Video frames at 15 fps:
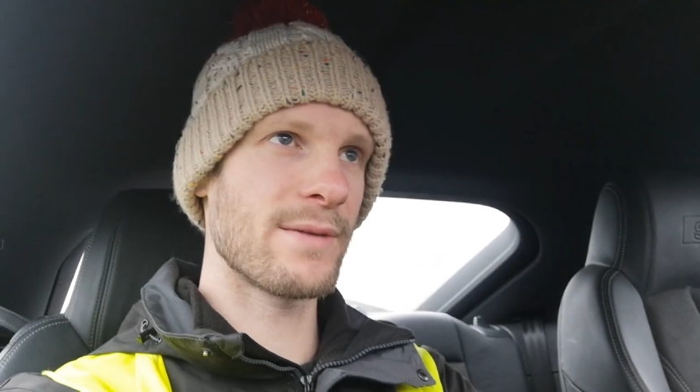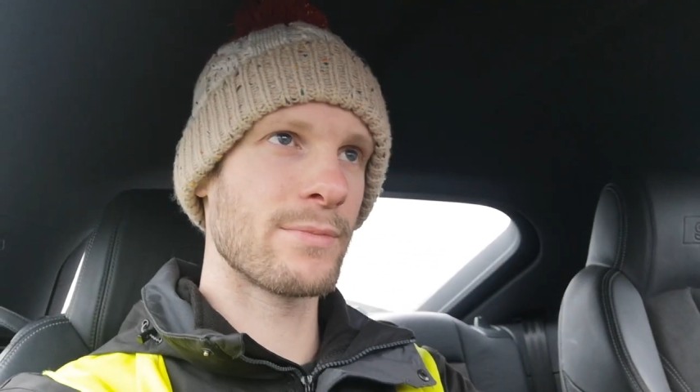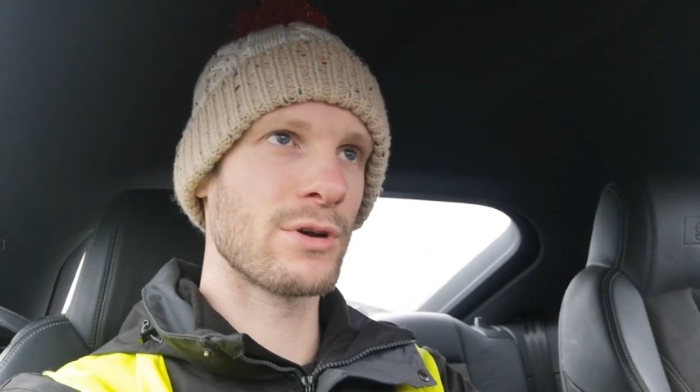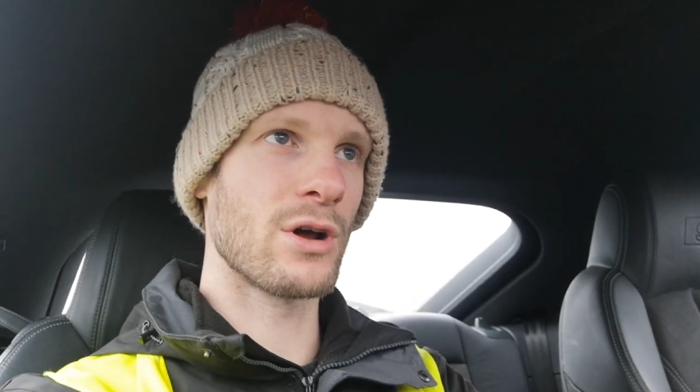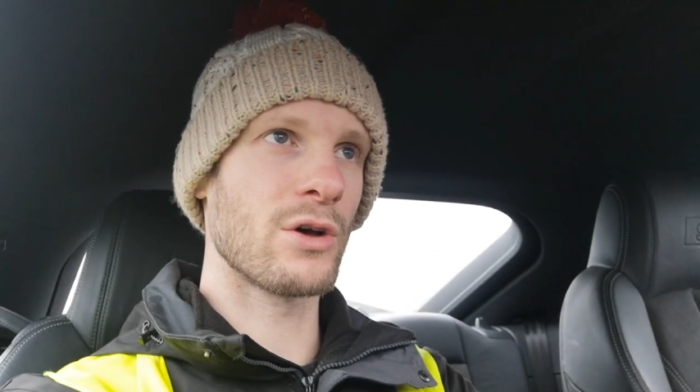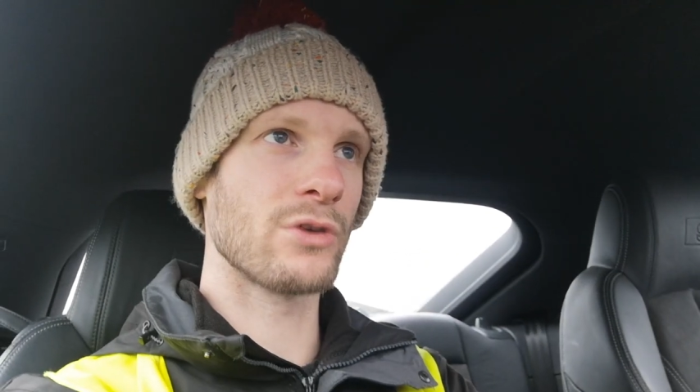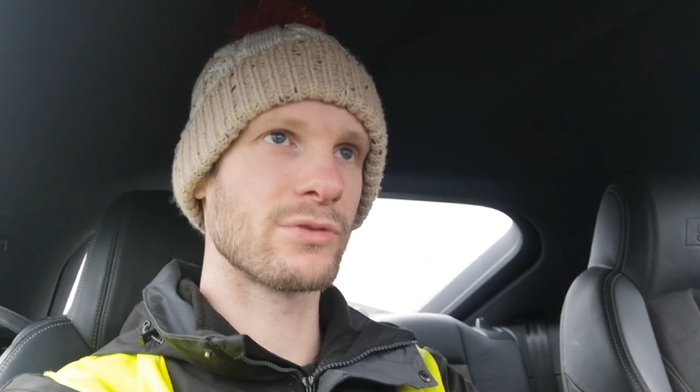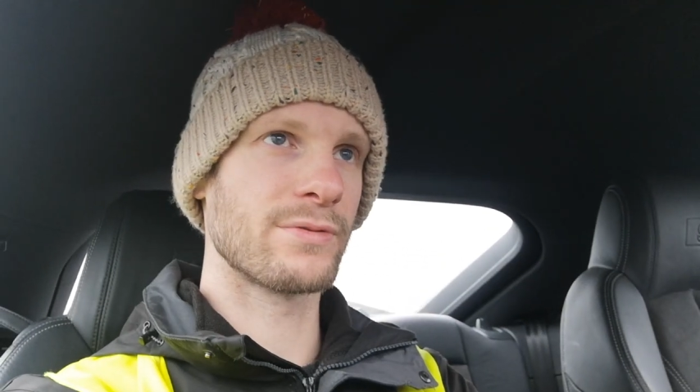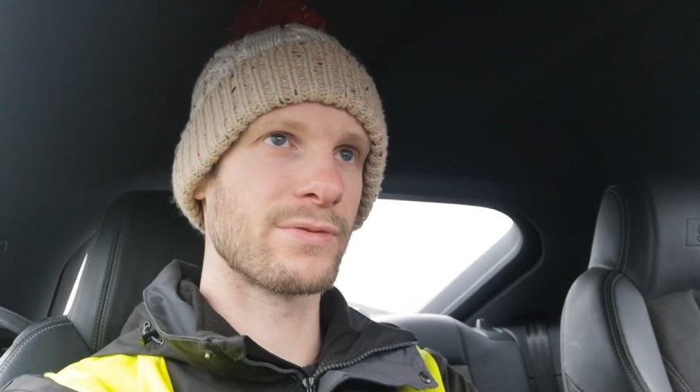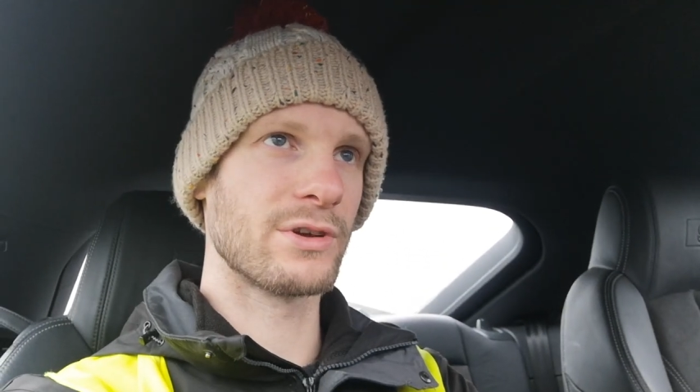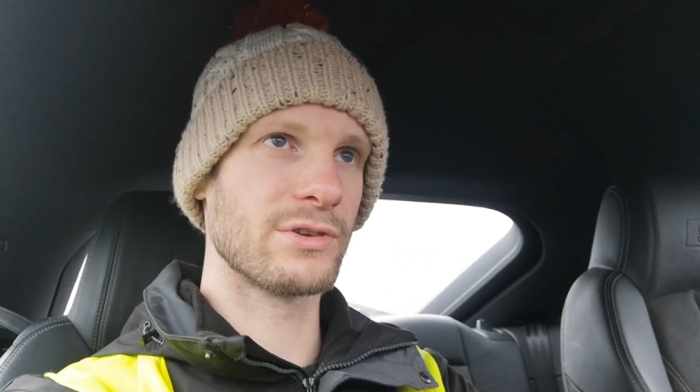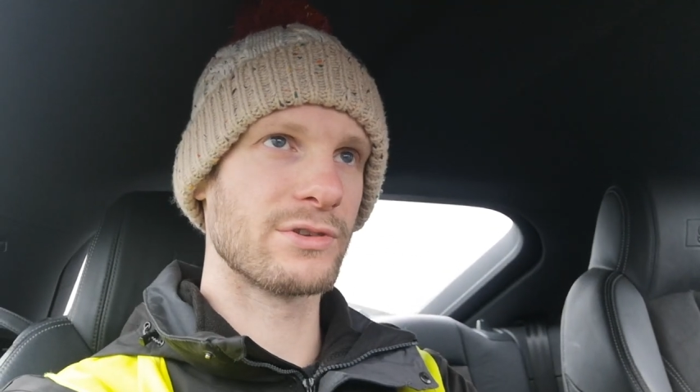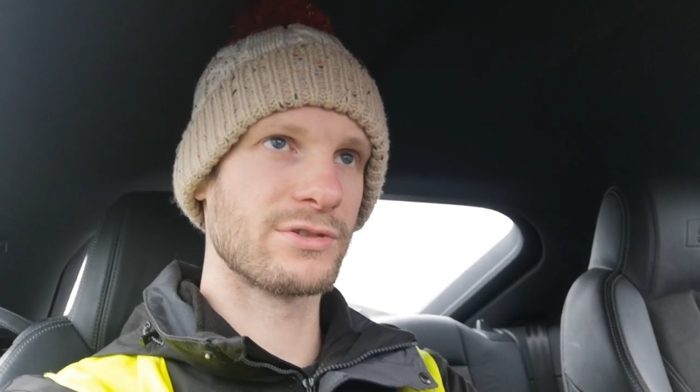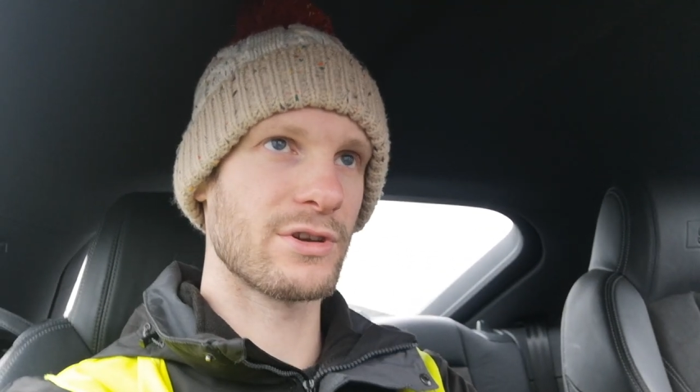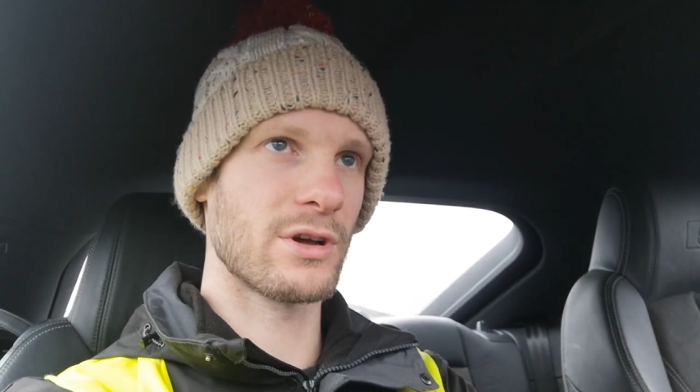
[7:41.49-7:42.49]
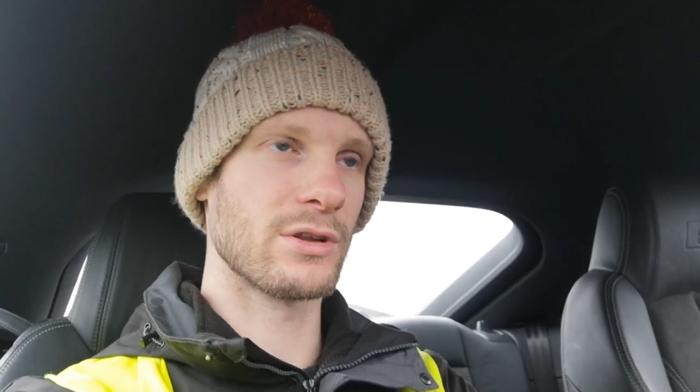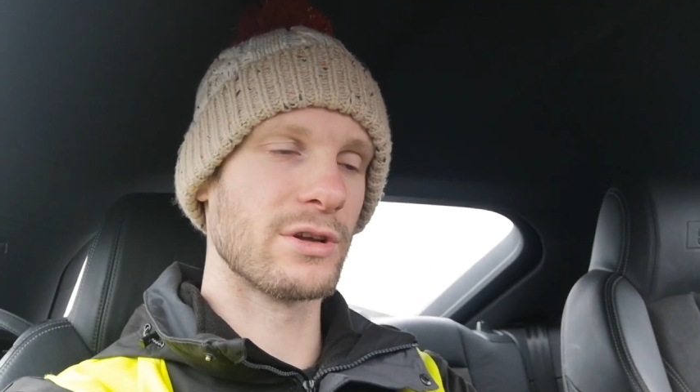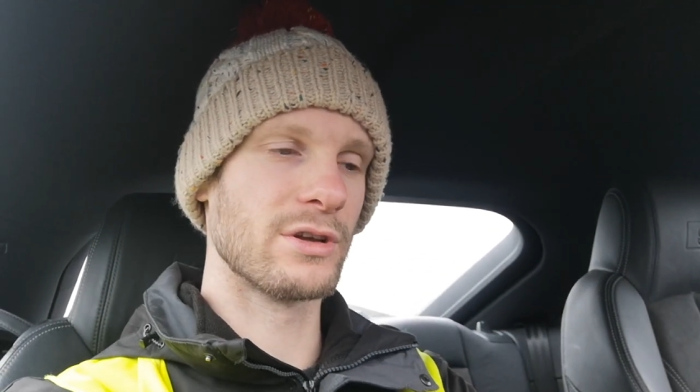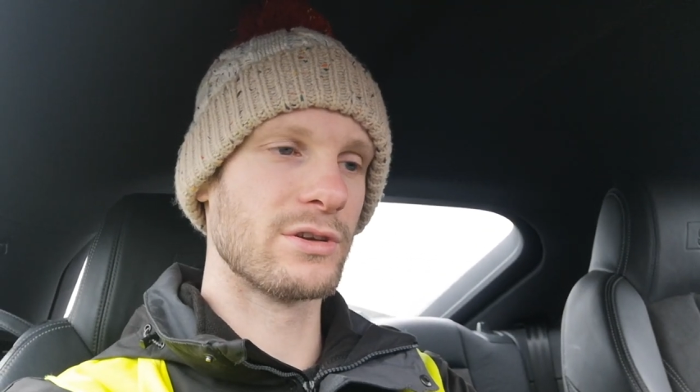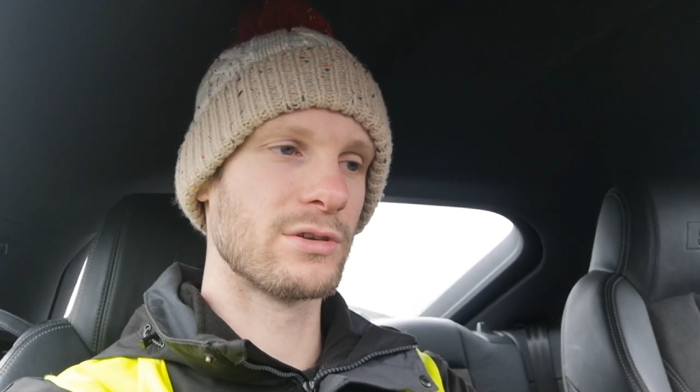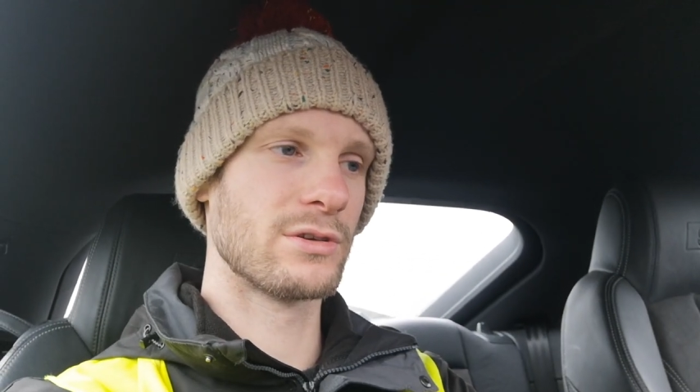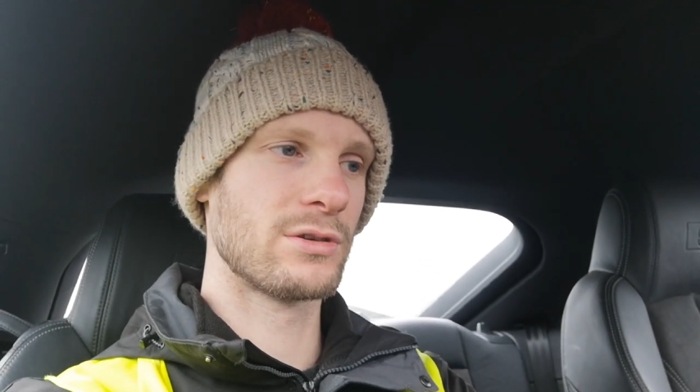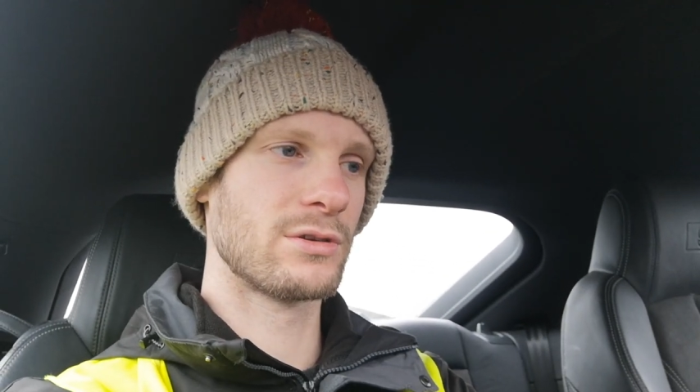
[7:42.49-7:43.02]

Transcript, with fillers: but it also feels solid.